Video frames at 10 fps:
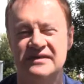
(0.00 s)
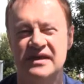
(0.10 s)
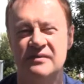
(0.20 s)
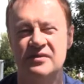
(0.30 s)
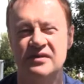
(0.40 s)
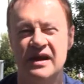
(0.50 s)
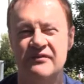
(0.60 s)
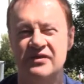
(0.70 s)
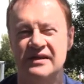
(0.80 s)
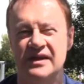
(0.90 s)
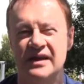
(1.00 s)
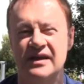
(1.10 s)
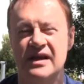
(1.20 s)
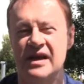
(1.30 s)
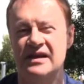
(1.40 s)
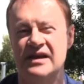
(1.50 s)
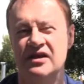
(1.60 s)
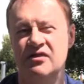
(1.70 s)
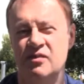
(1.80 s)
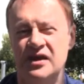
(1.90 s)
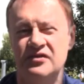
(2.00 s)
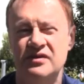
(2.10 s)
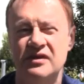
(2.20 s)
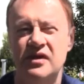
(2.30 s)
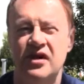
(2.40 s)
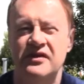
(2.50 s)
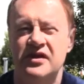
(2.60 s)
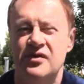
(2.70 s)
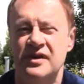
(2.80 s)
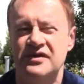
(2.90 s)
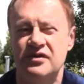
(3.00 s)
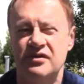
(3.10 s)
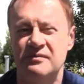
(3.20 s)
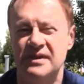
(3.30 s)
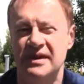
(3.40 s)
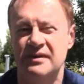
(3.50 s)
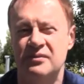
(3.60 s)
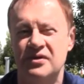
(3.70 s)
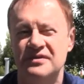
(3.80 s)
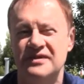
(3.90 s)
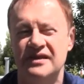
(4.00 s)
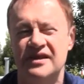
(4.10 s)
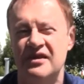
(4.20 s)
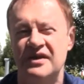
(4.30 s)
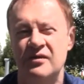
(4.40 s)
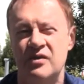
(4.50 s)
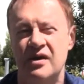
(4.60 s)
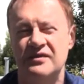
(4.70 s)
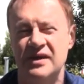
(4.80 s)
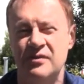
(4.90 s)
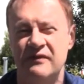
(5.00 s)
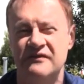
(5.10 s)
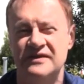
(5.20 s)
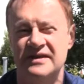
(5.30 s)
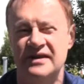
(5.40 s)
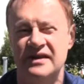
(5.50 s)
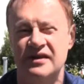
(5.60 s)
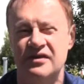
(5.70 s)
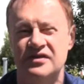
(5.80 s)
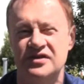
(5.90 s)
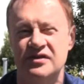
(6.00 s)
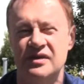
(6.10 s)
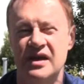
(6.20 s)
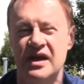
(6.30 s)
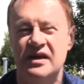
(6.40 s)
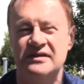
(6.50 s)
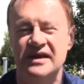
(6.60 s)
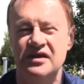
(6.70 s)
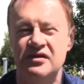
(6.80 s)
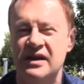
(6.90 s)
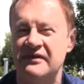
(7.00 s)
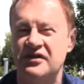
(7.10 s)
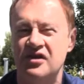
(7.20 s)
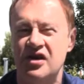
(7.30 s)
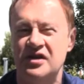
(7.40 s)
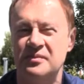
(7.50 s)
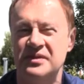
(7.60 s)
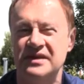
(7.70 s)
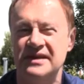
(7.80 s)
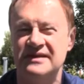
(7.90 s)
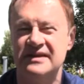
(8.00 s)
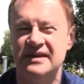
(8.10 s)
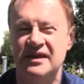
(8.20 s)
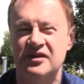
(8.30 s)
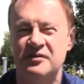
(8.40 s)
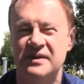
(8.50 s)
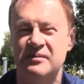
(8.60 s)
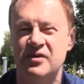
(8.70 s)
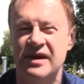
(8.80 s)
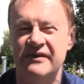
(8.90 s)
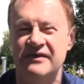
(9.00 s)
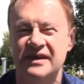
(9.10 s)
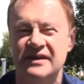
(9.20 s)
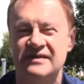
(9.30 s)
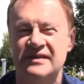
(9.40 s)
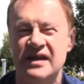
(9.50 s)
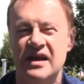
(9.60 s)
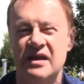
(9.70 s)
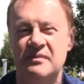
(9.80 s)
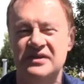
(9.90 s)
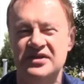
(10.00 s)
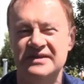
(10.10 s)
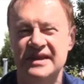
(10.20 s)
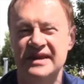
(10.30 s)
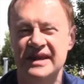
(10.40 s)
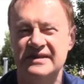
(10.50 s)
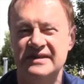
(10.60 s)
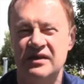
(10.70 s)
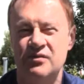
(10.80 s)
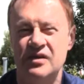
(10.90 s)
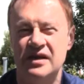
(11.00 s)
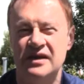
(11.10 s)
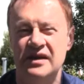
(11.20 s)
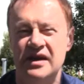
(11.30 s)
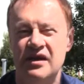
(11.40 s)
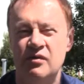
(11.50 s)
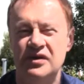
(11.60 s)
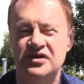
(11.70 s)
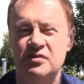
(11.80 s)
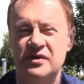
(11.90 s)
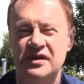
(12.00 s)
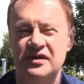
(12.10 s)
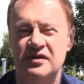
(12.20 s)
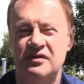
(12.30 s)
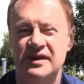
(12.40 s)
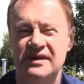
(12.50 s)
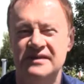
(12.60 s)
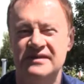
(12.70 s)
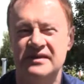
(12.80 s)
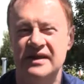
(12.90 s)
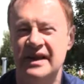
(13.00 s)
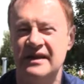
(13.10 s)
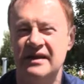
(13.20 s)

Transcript: number, everything. Now you're wondering, are they going to hurt me in person? No, they won't. They won't physically hurt you because then you'll have to call the police and then there'll be more evidence. But just in case they would, what you want to do is like